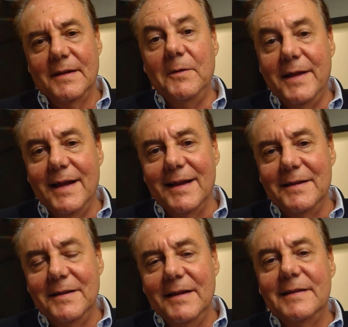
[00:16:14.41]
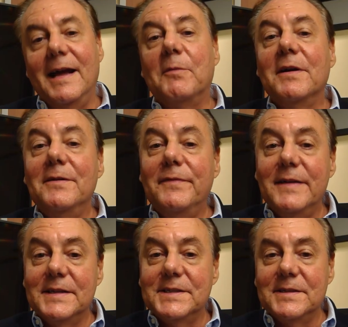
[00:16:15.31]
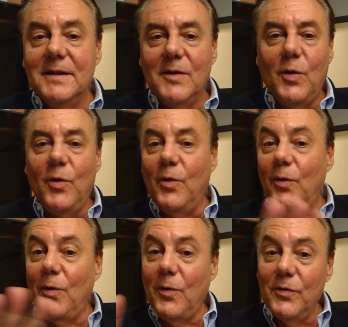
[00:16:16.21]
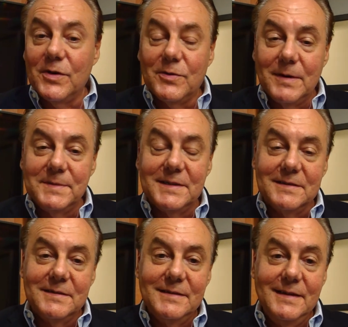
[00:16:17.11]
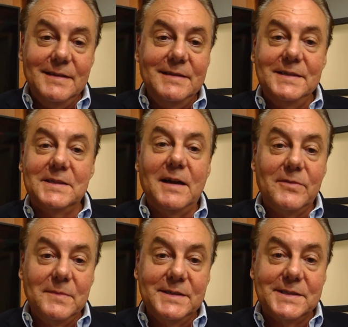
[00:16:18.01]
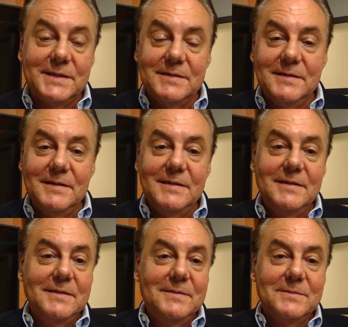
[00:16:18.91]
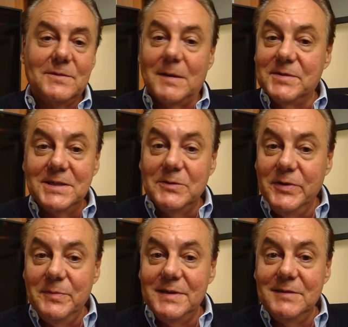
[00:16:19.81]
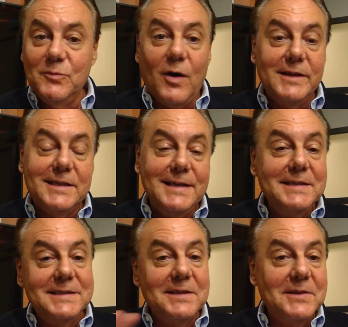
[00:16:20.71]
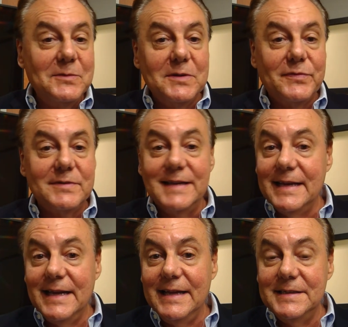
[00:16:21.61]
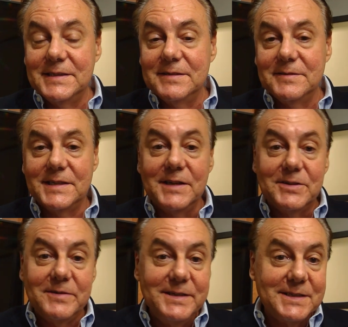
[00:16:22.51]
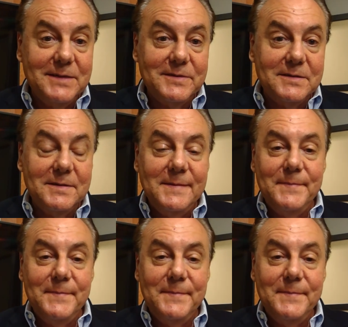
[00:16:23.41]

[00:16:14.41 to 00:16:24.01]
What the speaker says: Okay, now we're going to fix all the corruption in these governments, corruption we've been watching and dealing with for decades, centuries even.